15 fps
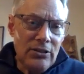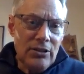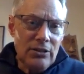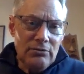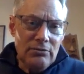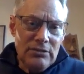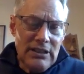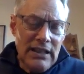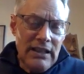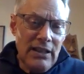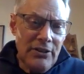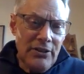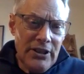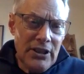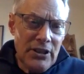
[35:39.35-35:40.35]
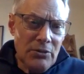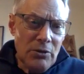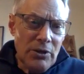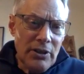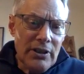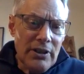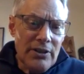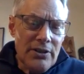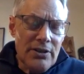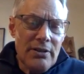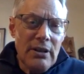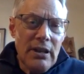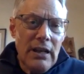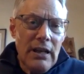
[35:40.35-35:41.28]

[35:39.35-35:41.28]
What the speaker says: to healthcare workers,